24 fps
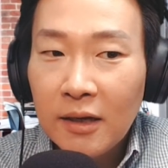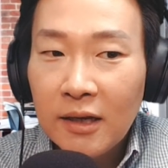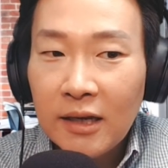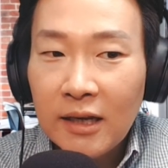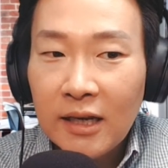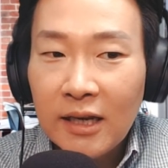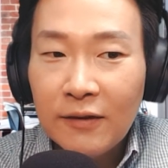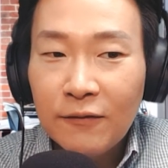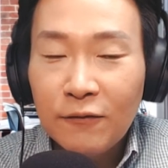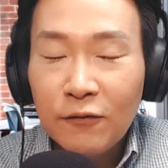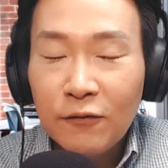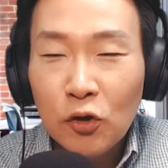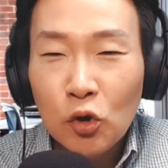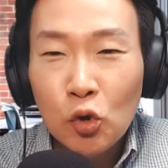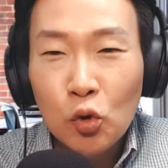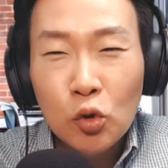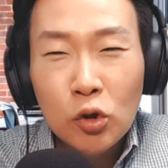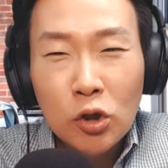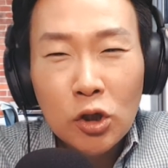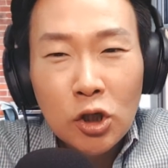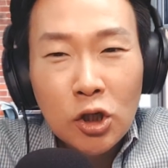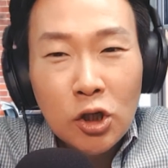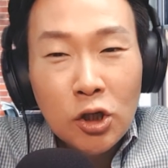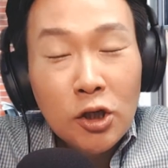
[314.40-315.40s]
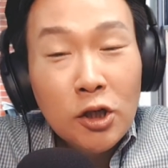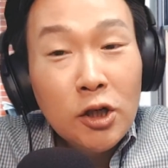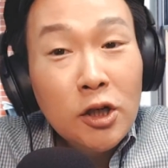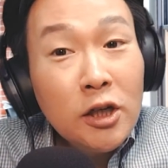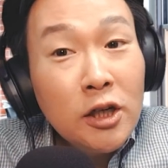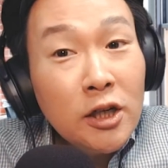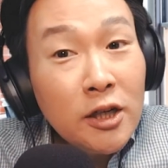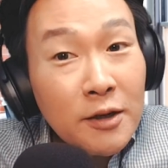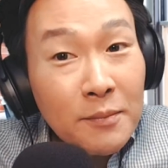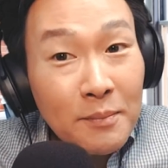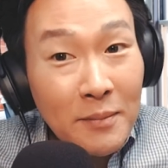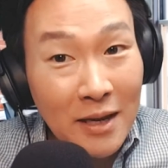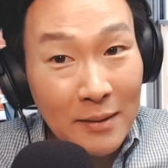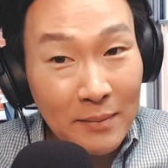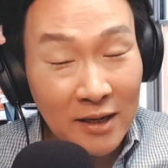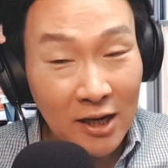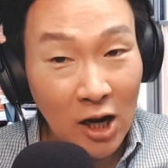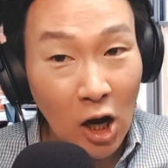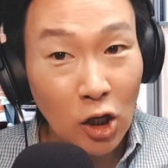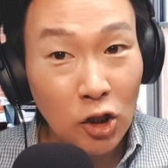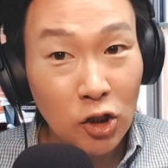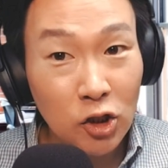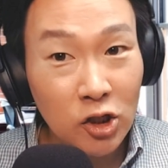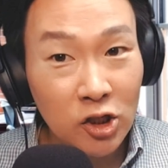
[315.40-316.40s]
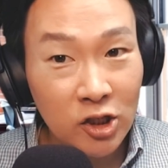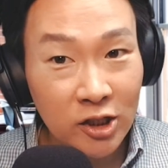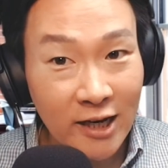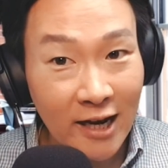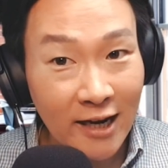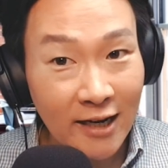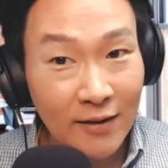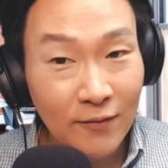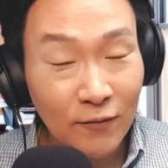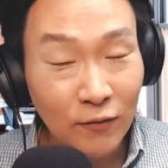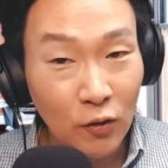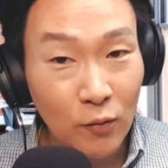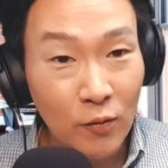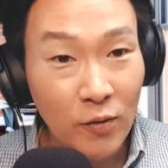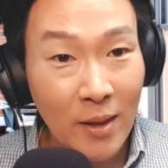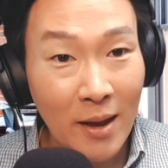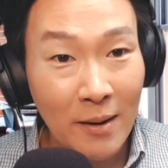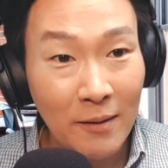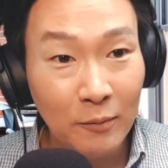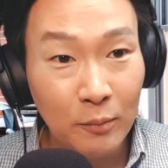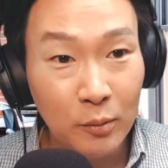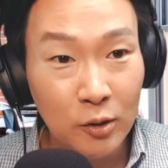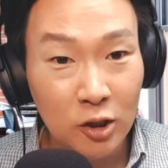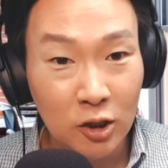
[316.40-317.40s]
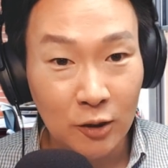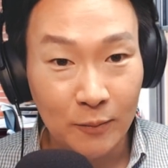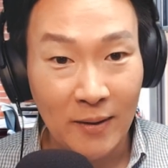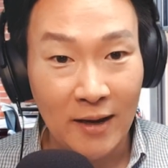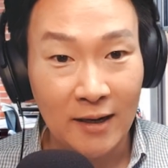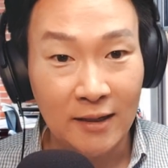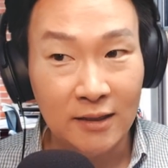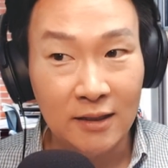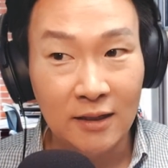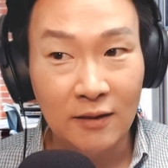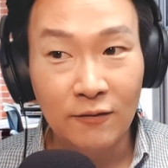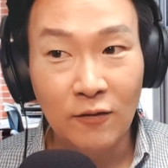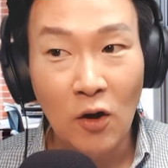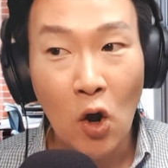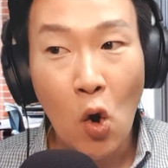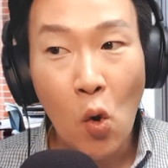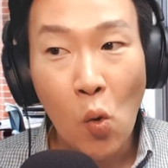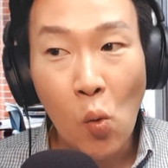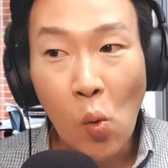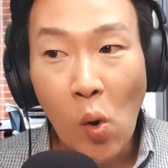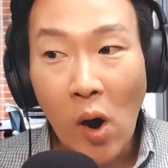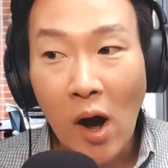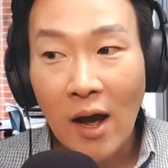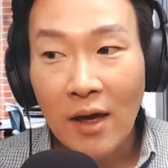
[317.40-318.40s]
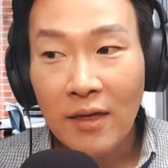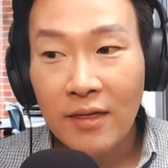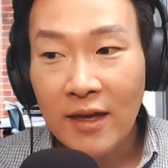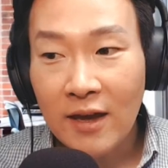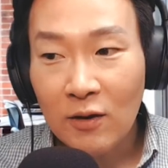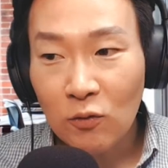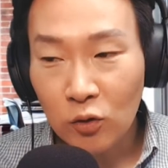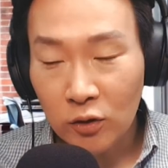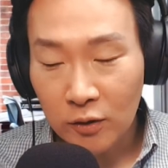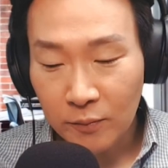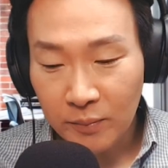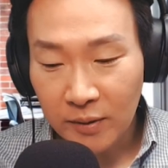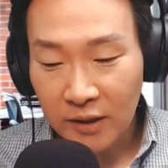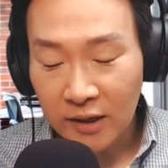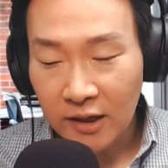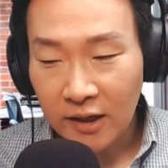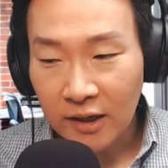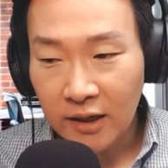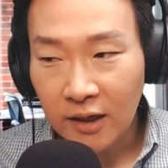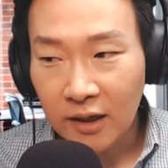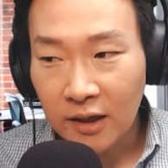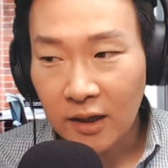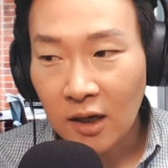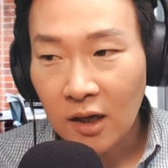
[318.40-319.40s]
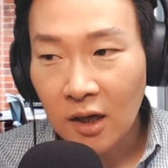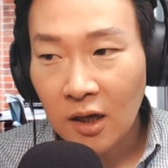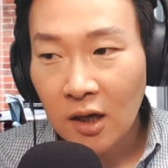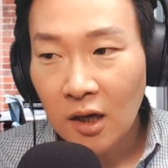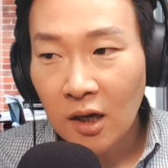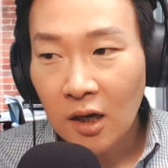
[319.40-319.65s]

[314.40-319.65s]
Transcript: if you could maybe understand it from their perspective, why they would be